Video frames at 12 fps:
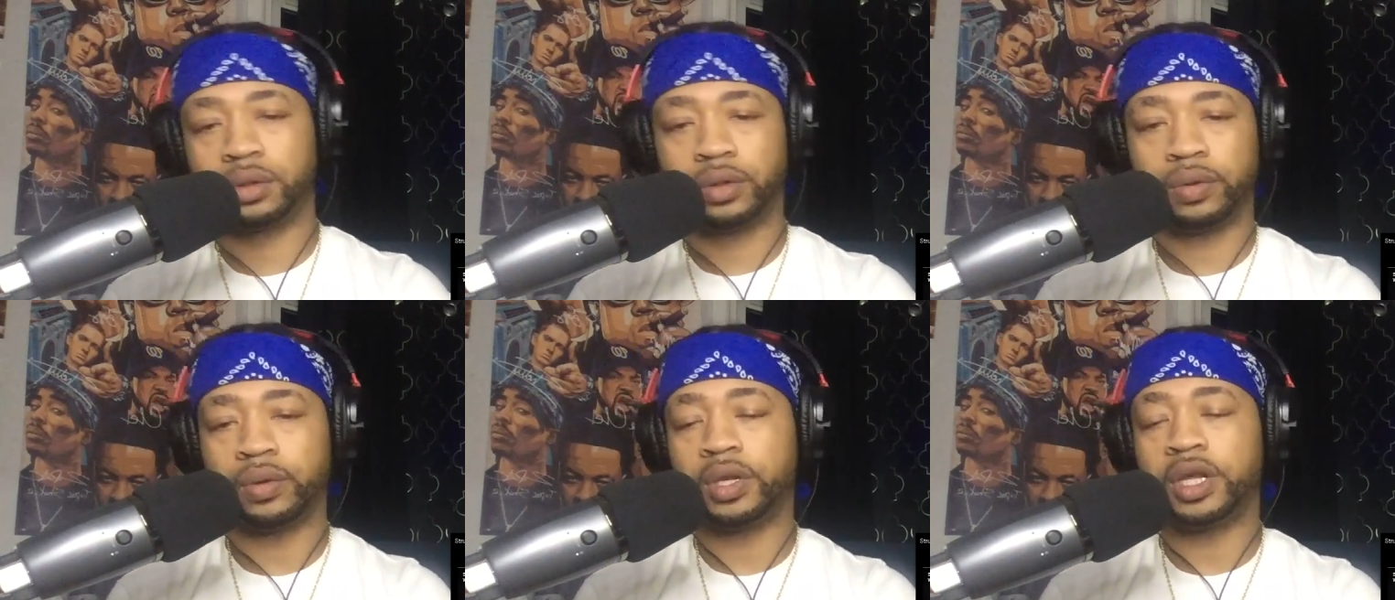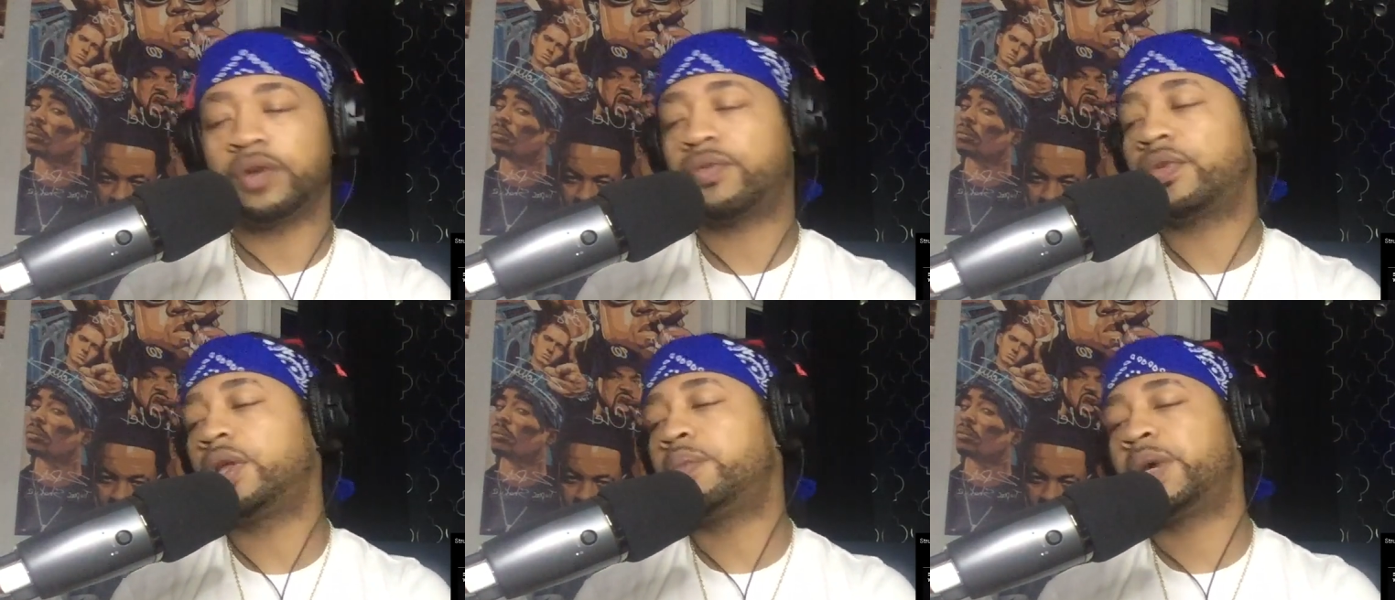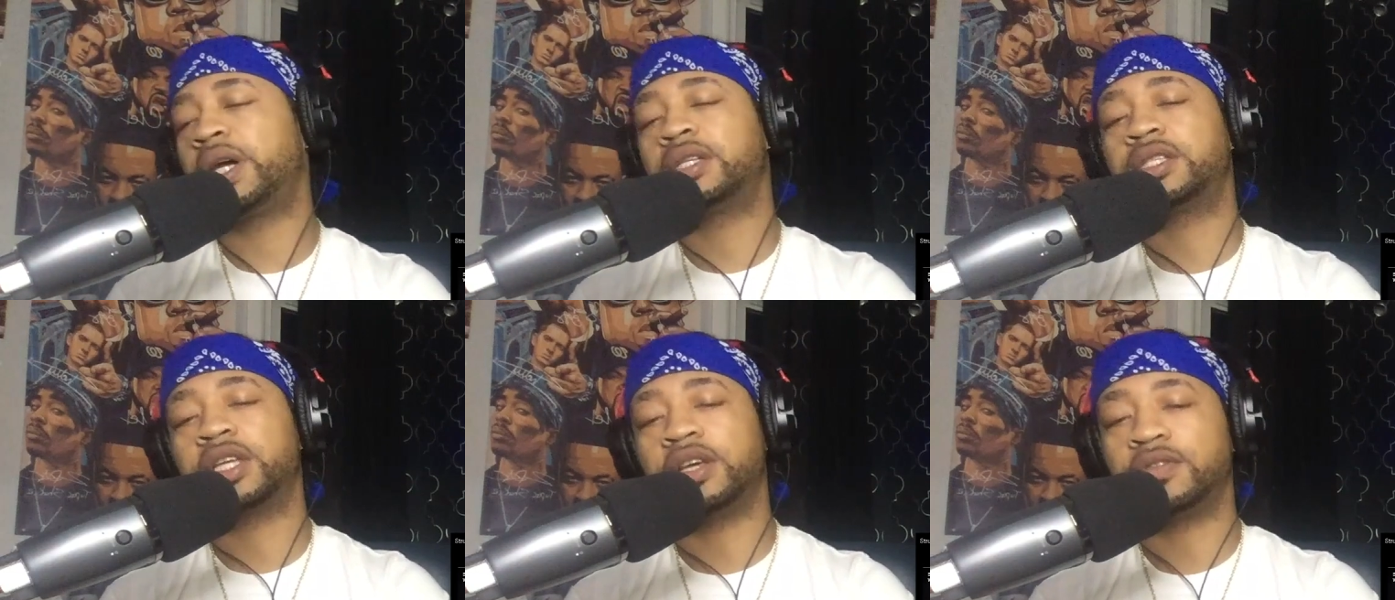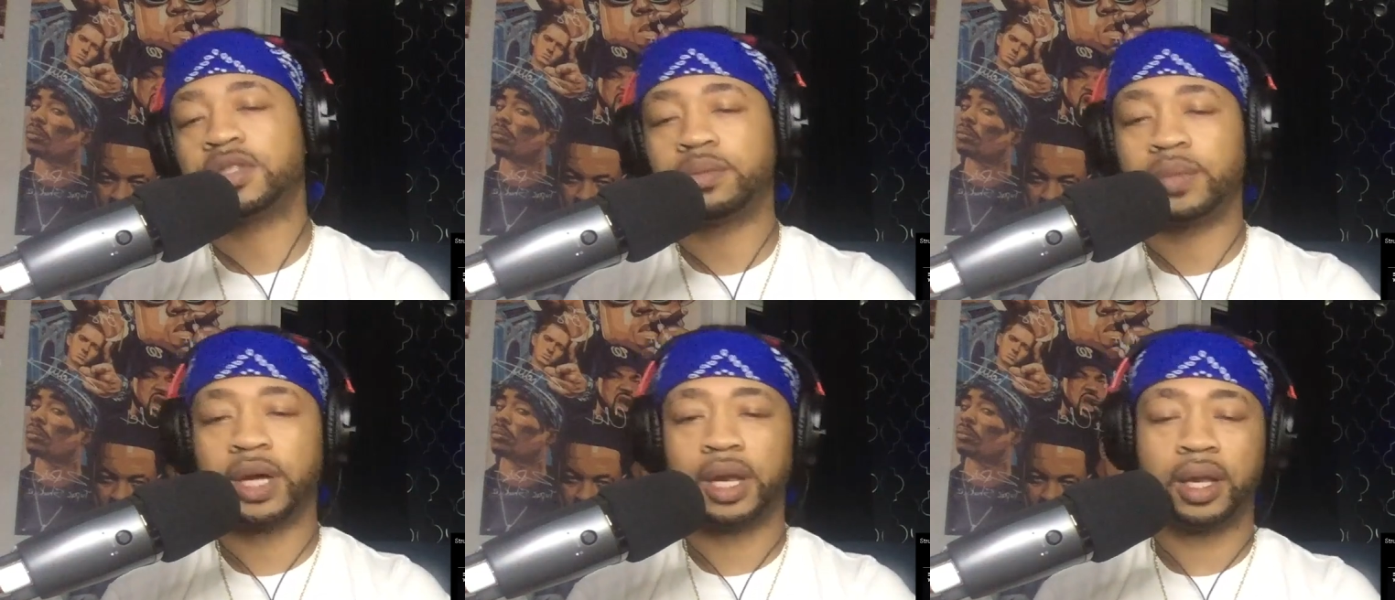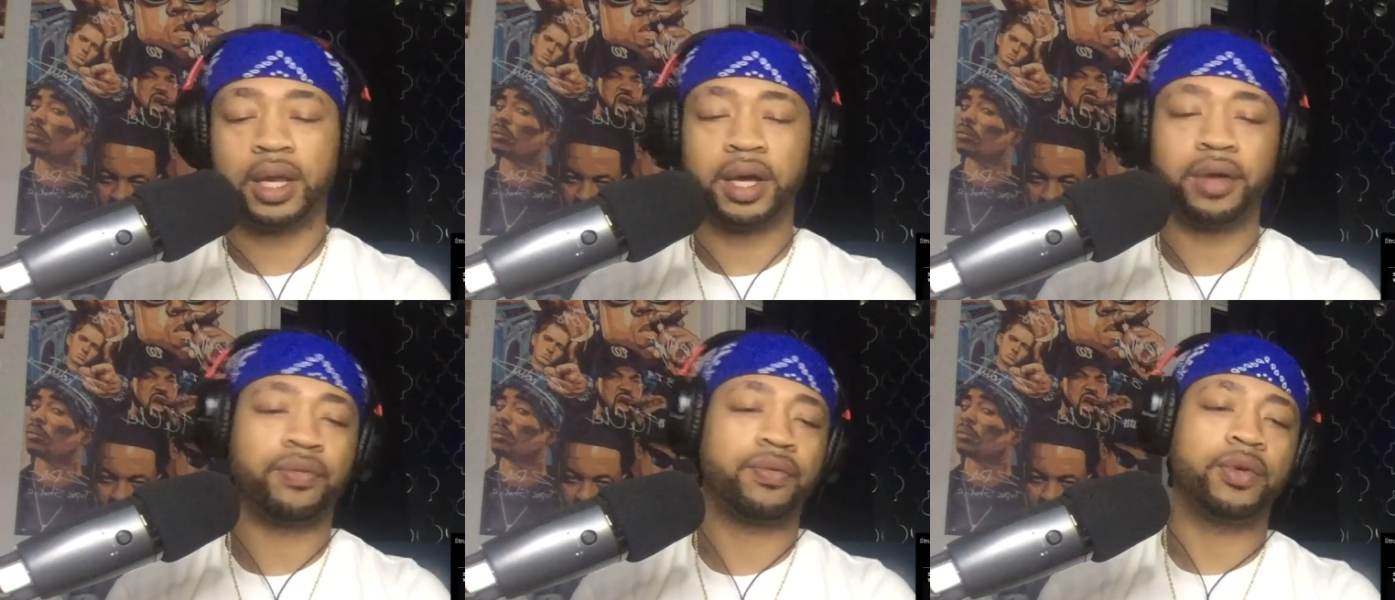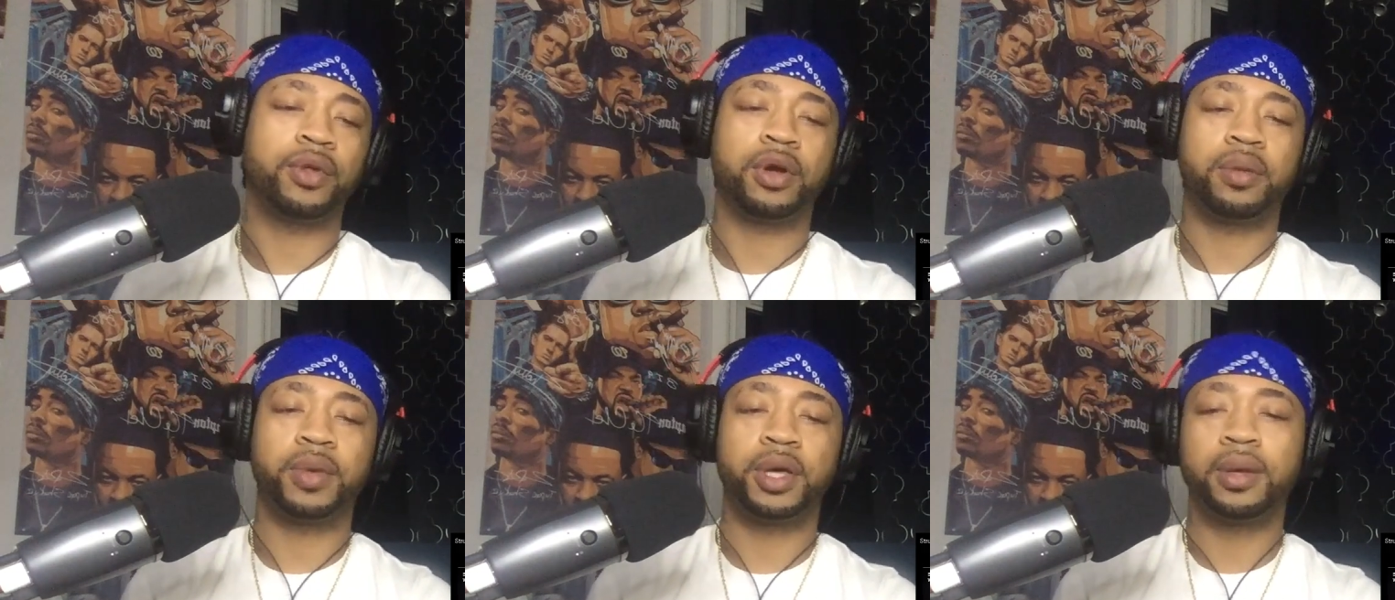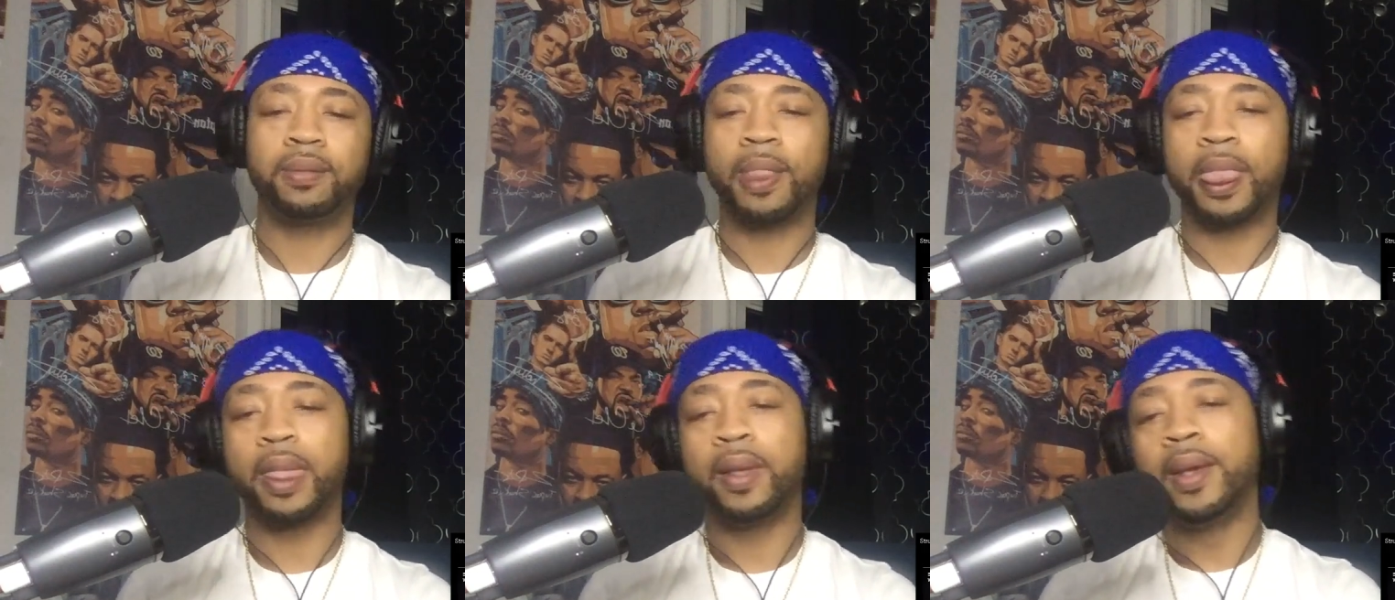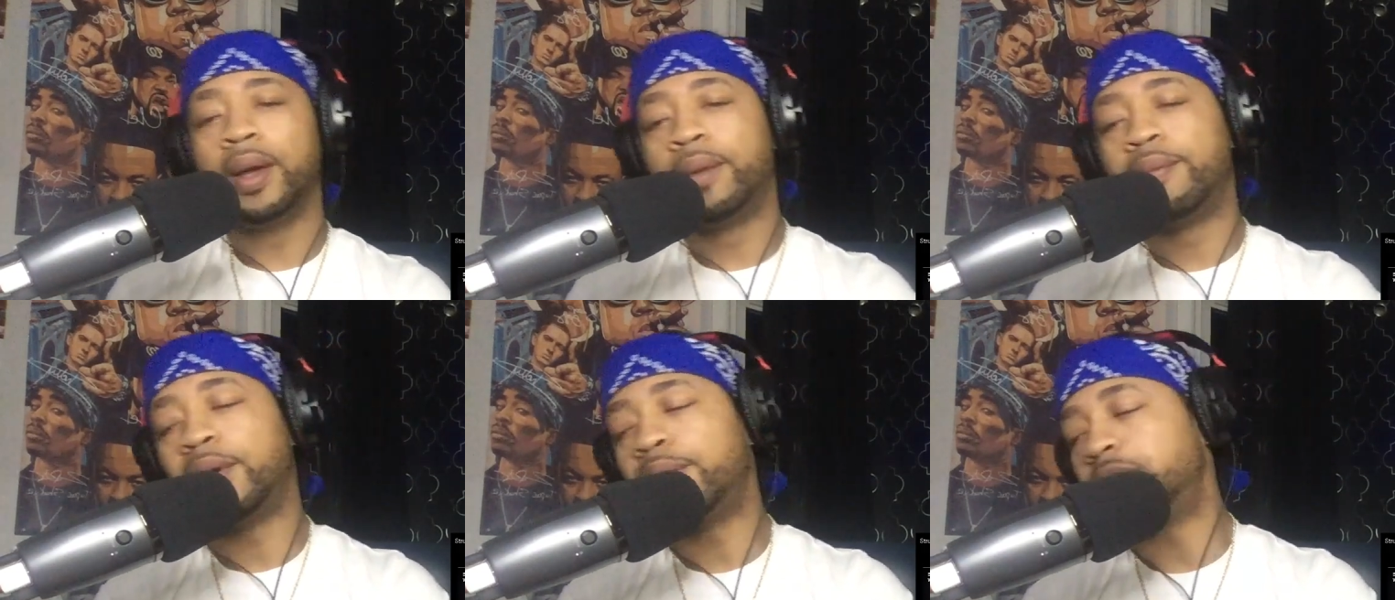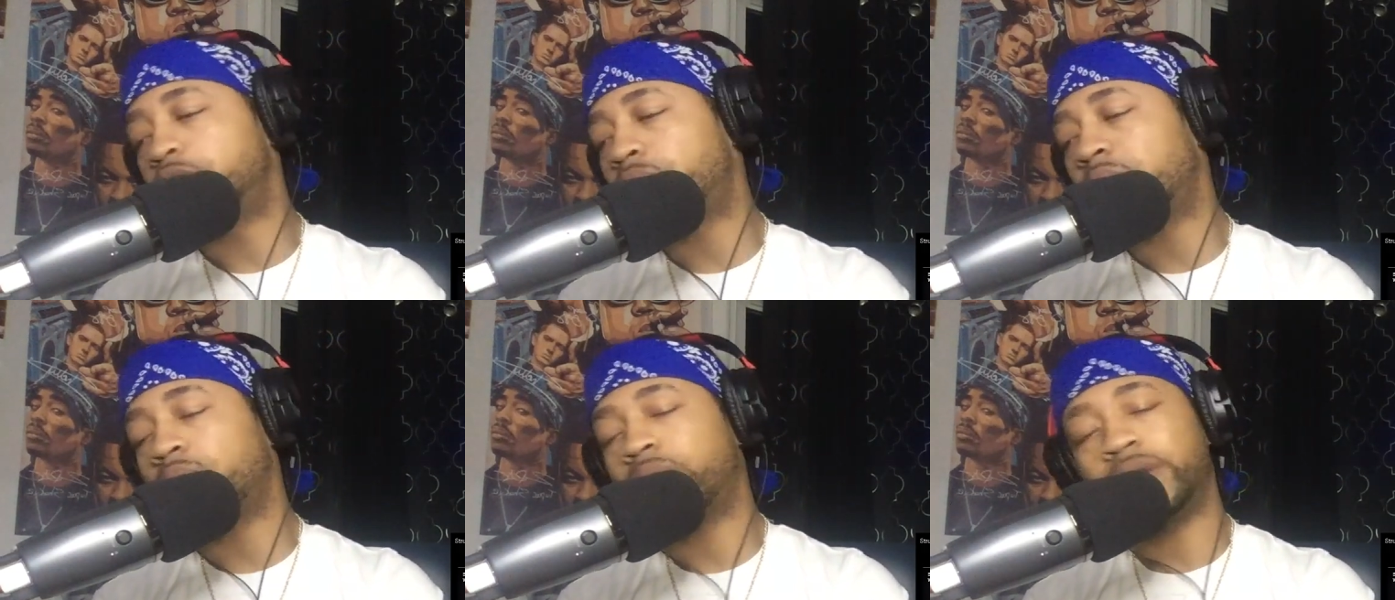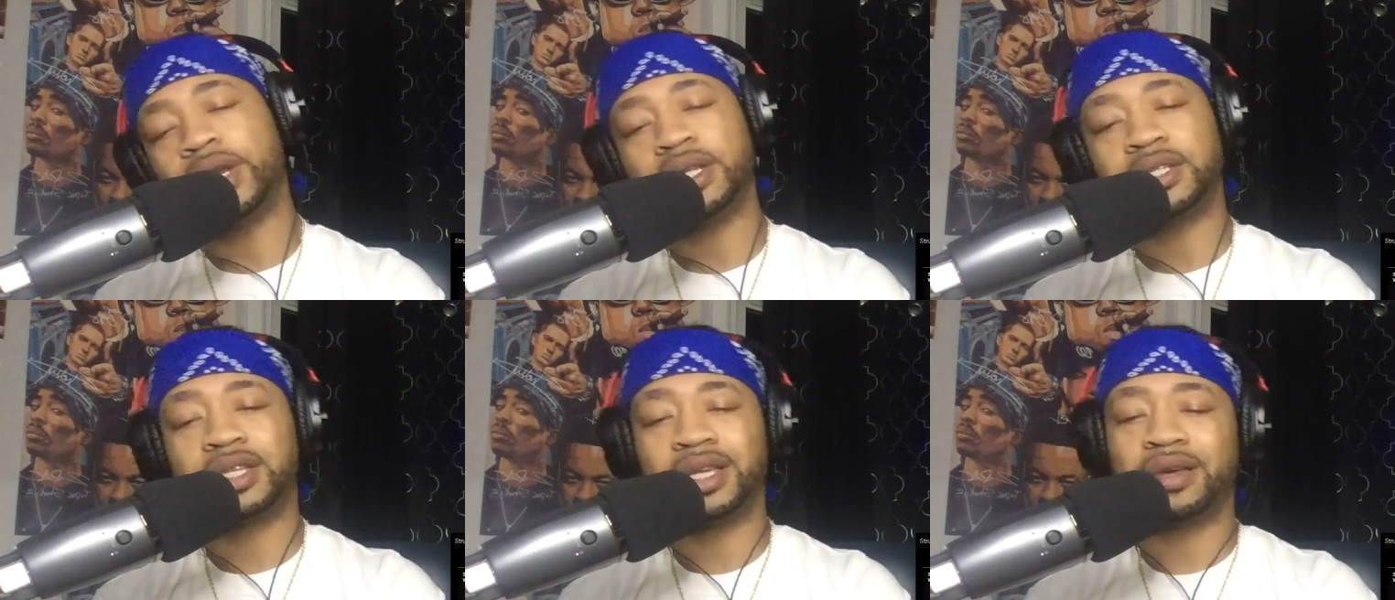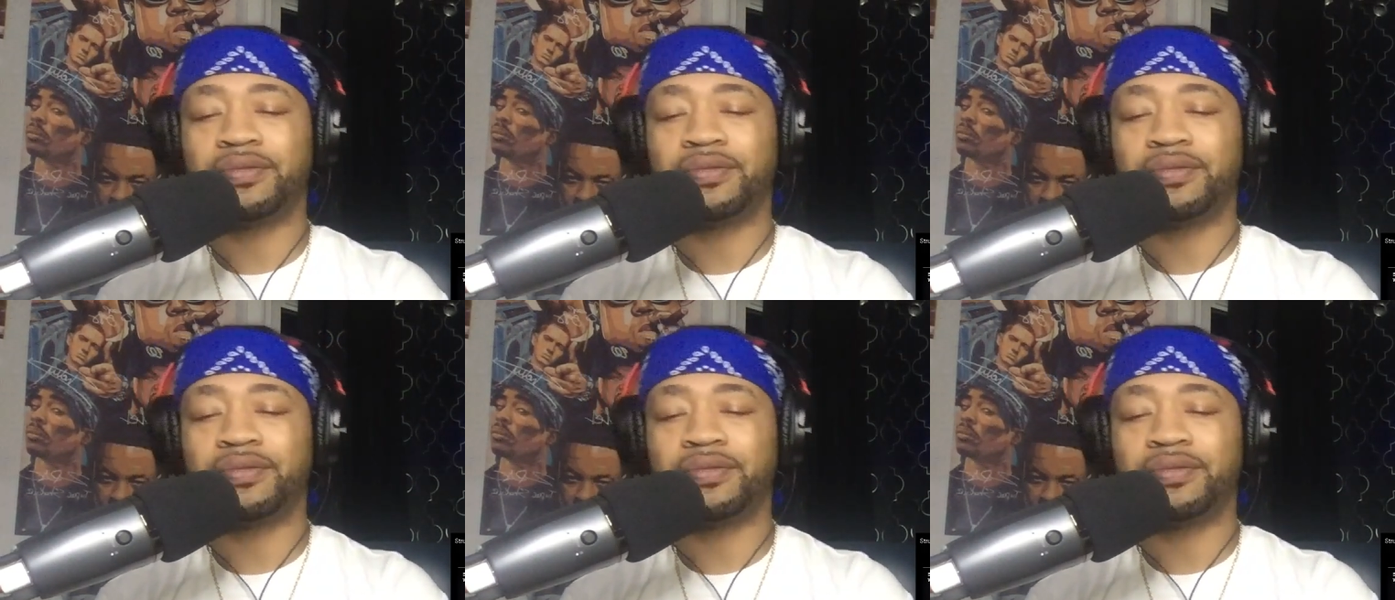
Speaker 1: You definitely might save somebody's life. You know what I mean? But between 1 and 10,